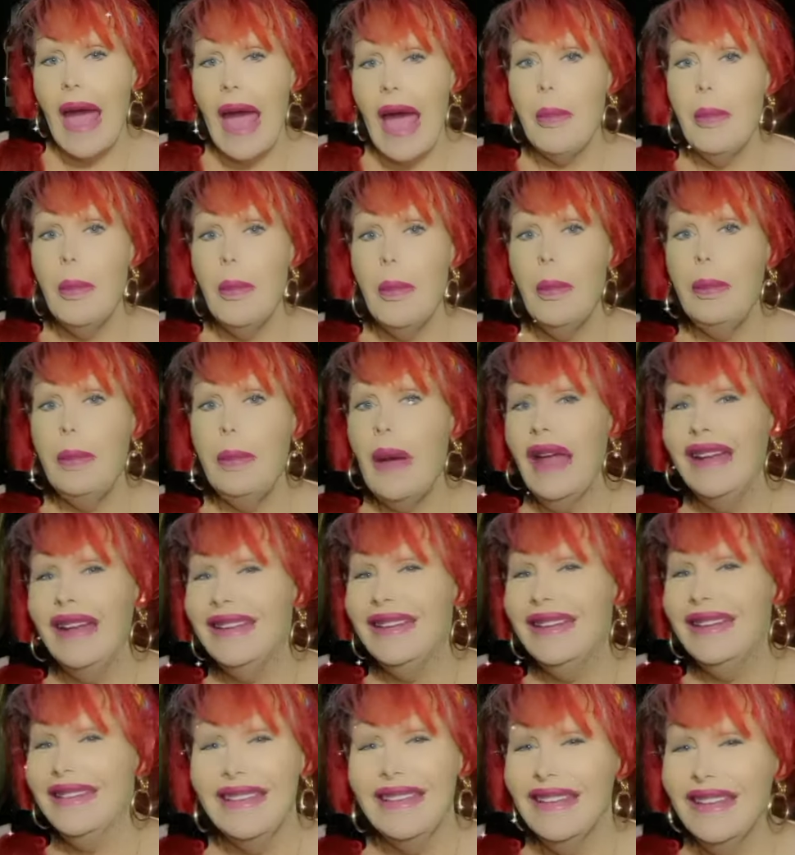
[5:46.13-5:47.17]
But
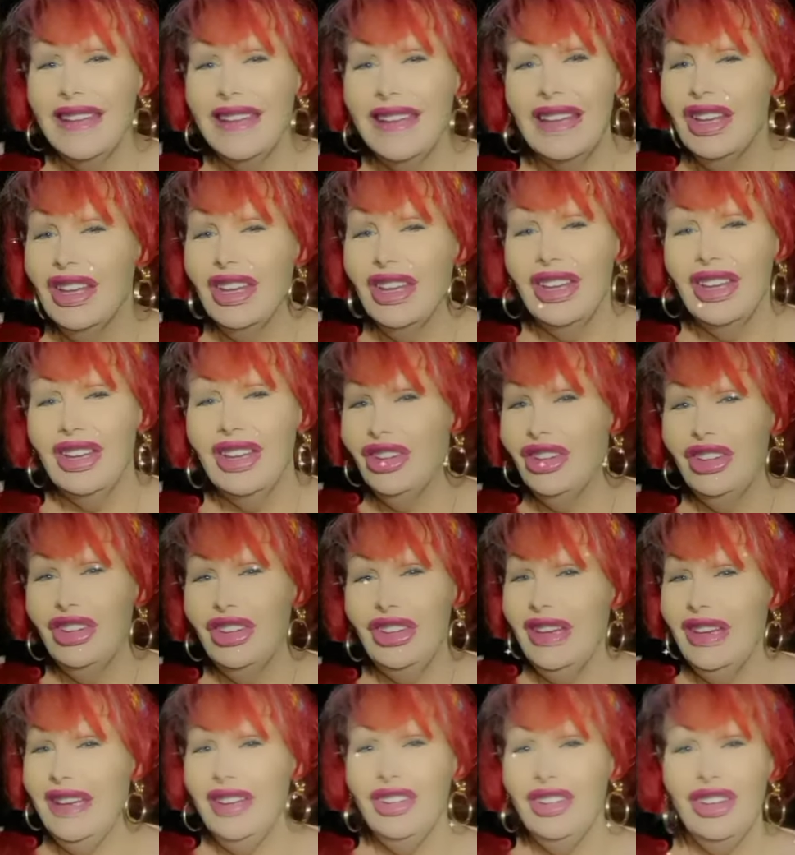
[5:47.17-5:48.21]
she
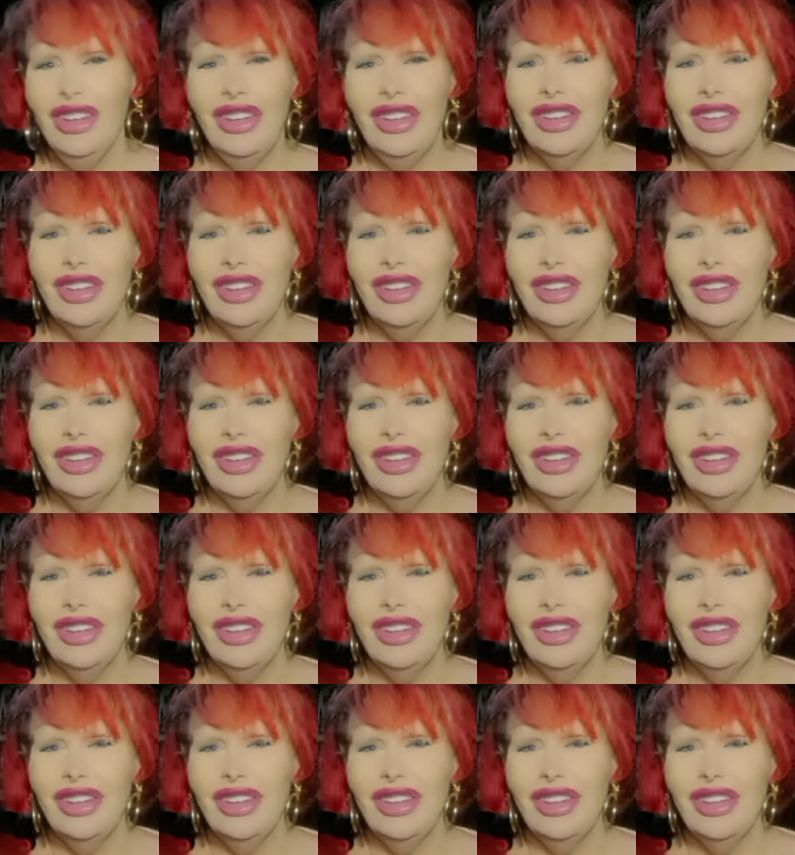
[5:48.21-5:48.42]
just